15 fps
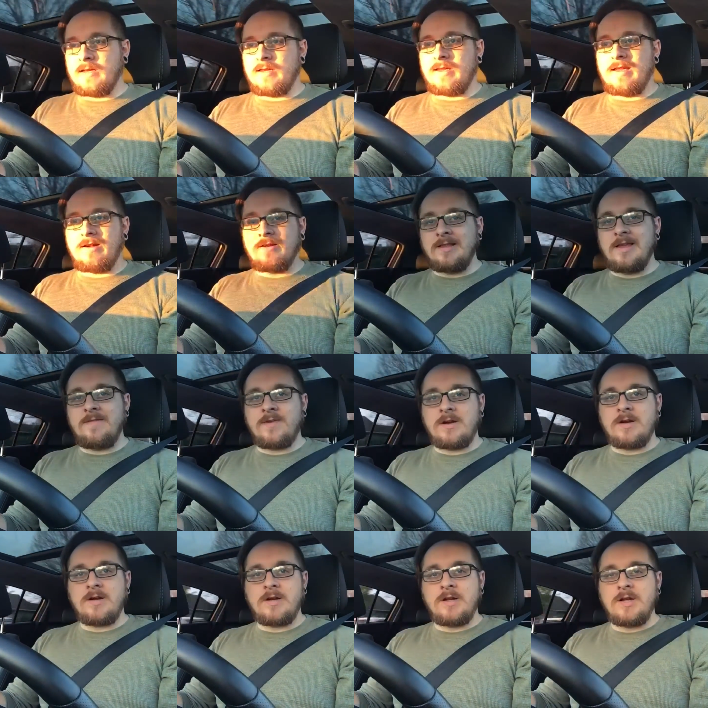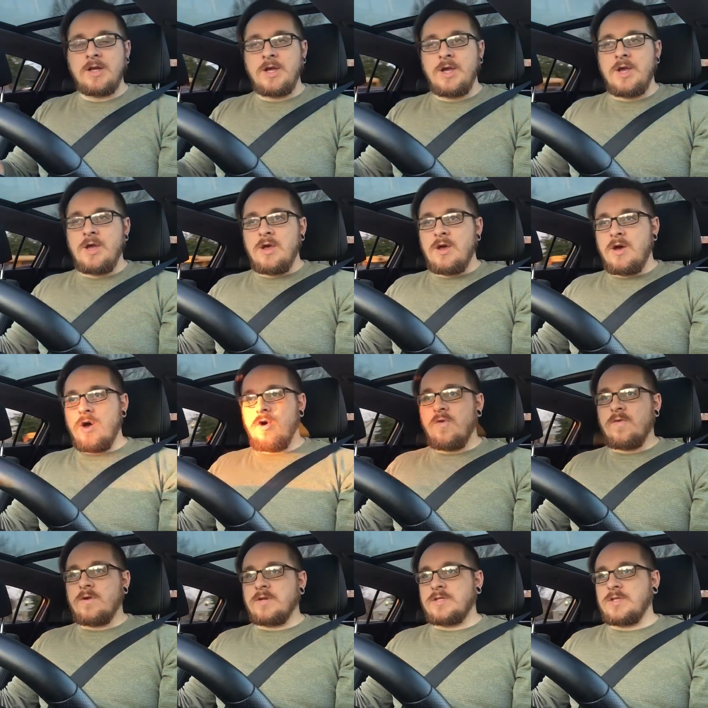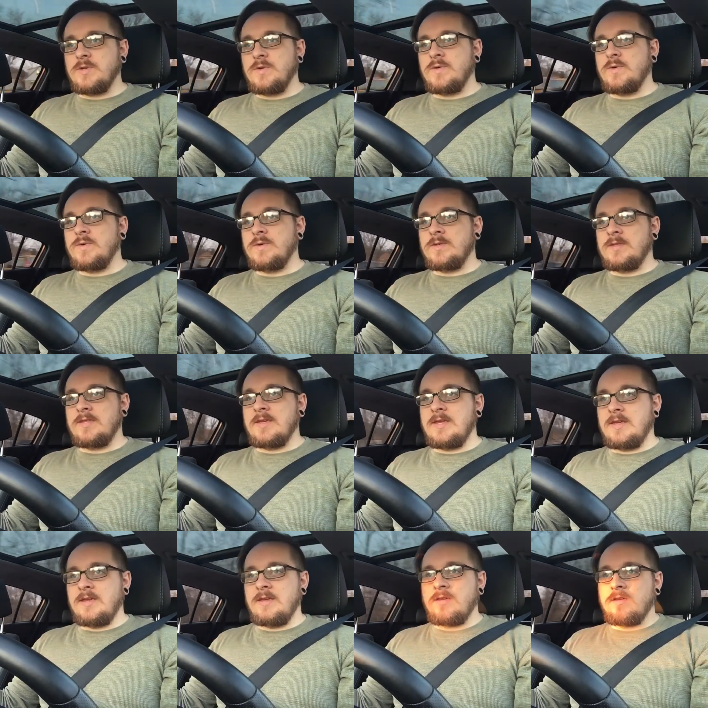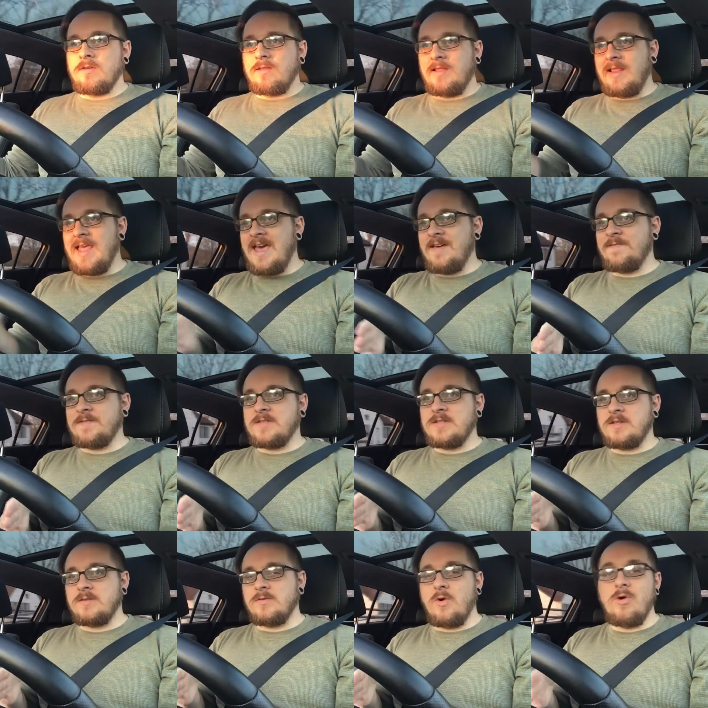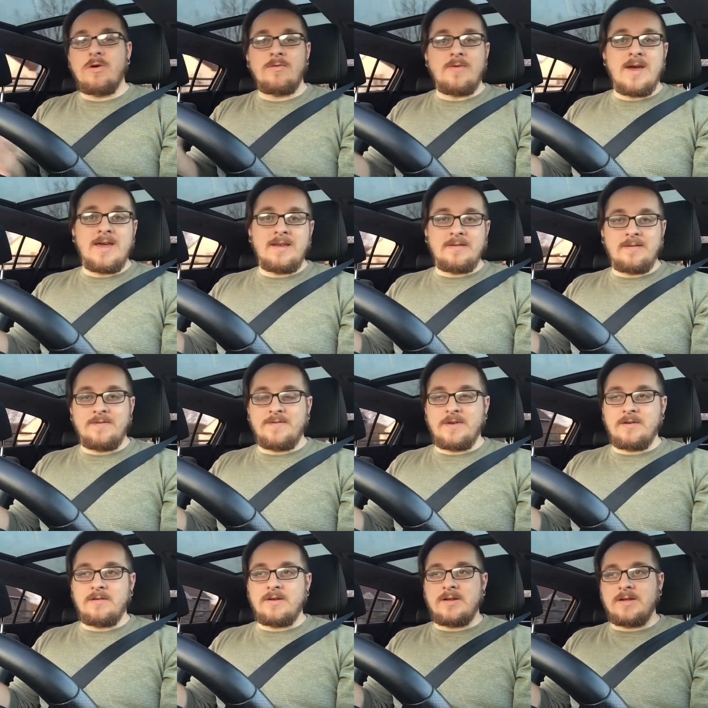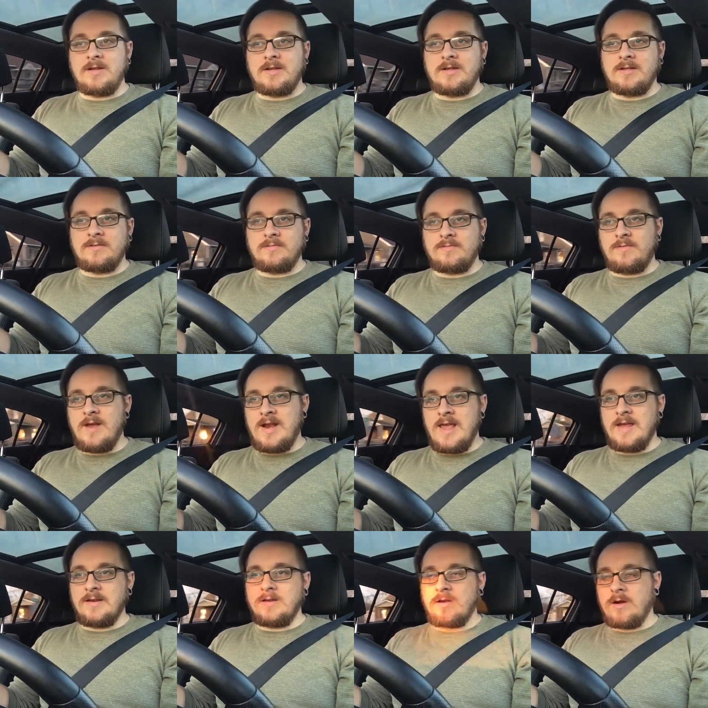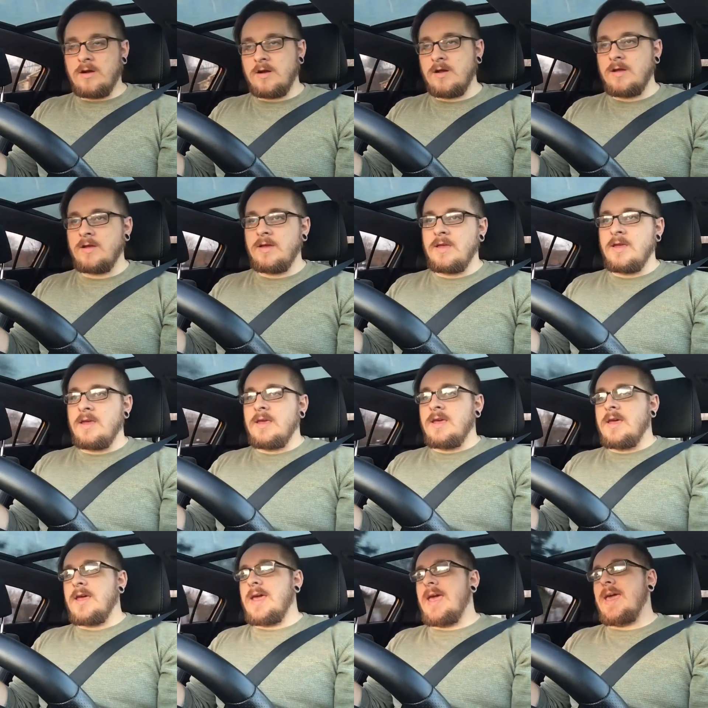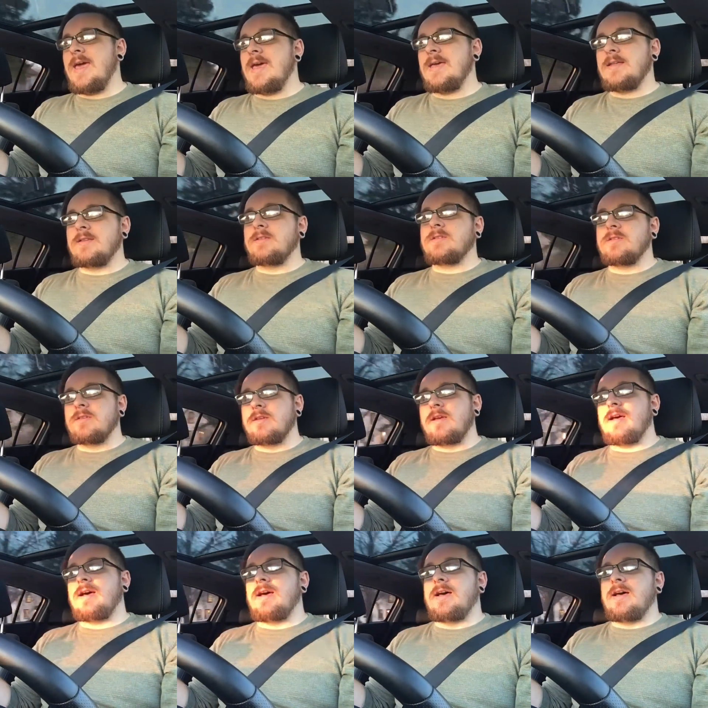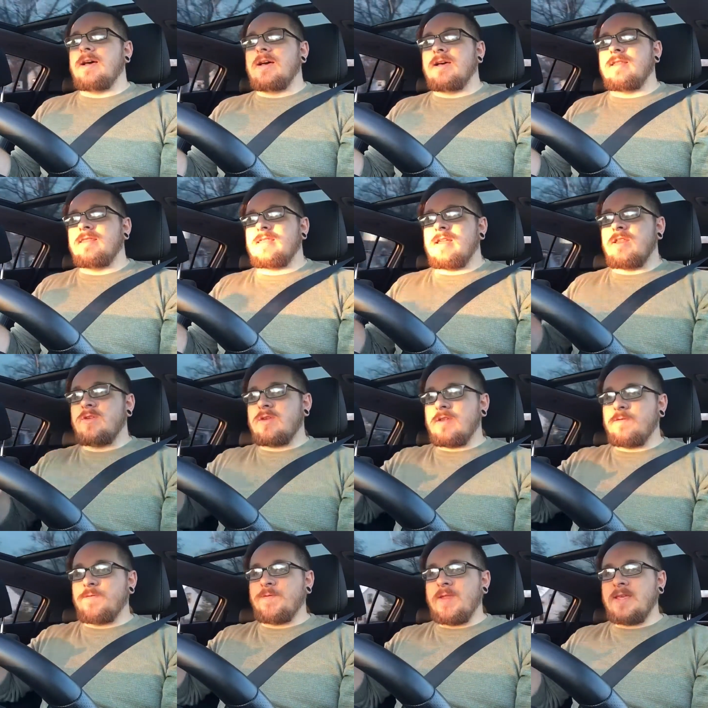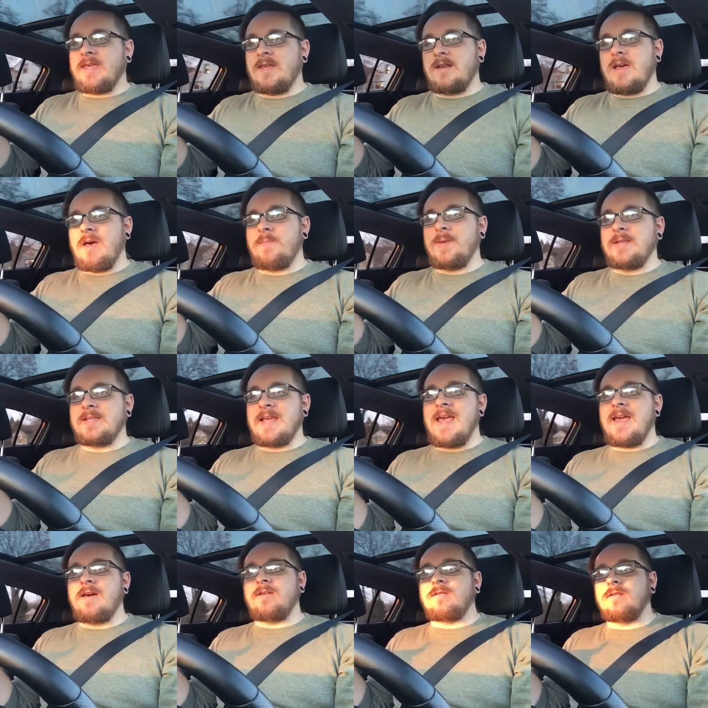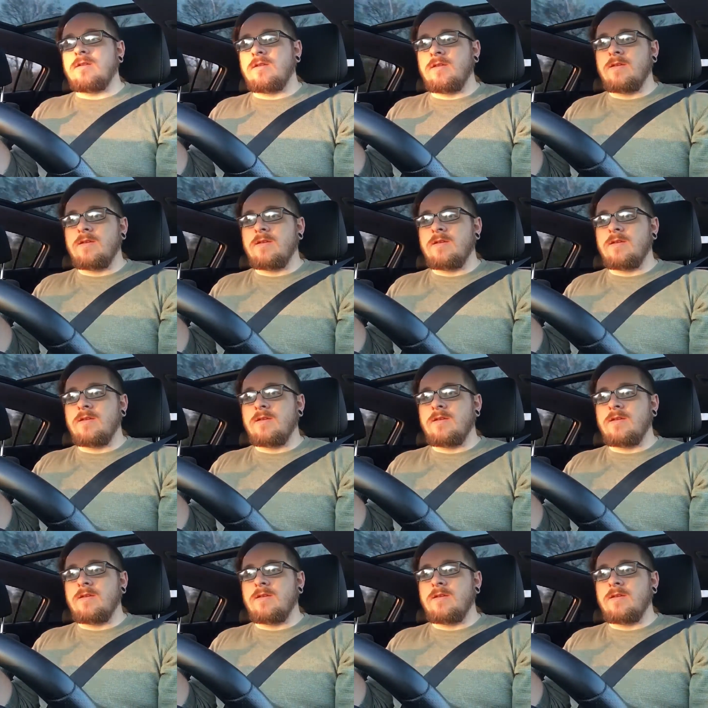gear lever over to the left or right if you're in a right-handed car, and then you can flick it up and down.